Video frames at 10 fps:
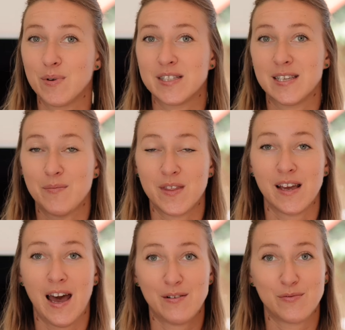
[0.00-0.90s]
but something
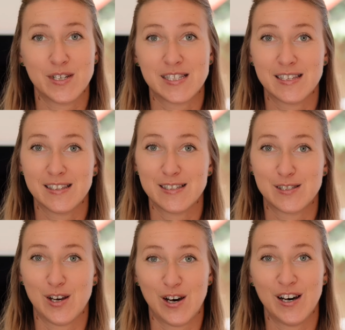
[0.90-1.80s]
I recently
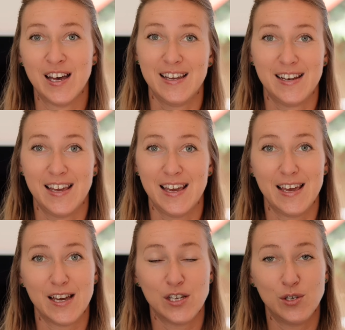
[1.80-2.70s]
saw in
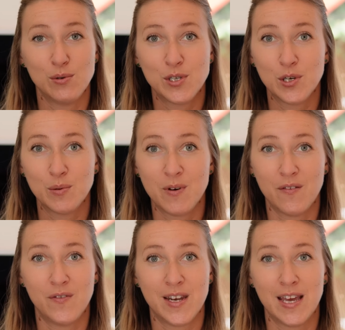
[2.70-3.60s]
a YouTube
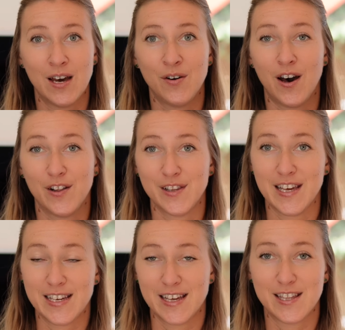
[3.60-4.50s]
video. I'll
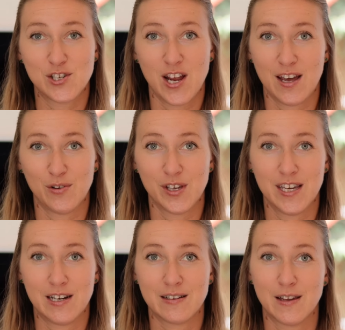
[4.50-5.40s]
link the channel
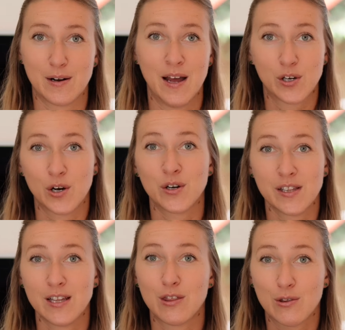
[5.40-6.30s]
here. They're
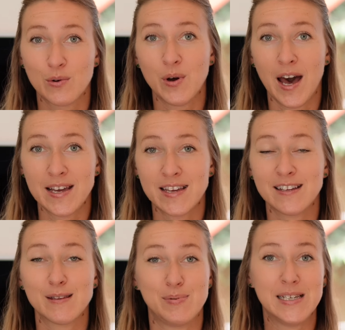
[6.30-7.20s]
currently through
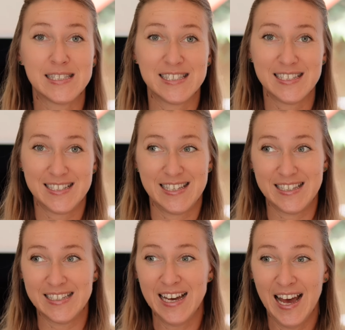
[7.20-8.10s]
hiking the
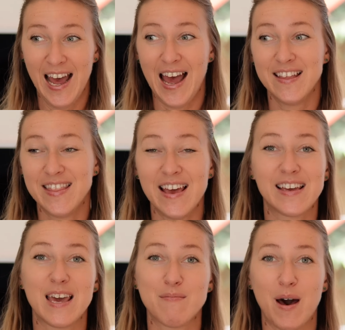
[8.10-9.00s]
PCT and they
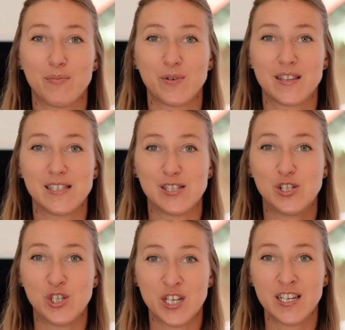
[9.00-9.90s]
came up with this
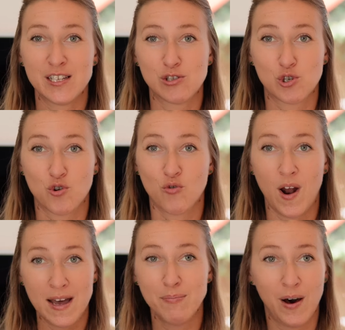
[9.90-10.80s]
genius
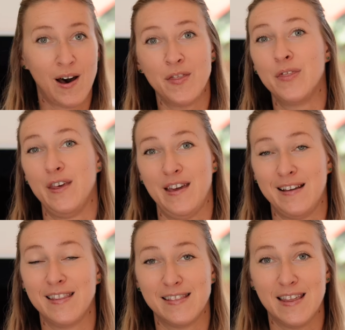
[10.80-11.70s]
tripod
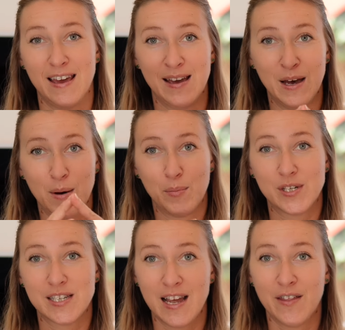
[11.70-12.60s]
thing that they
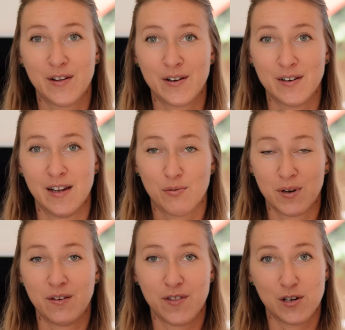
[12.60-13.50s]
put together
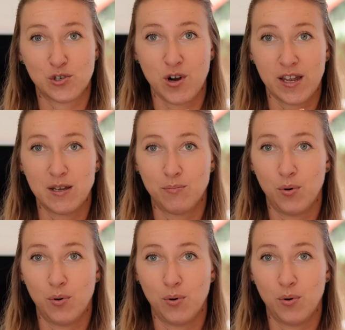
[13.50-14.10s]
three of their trekking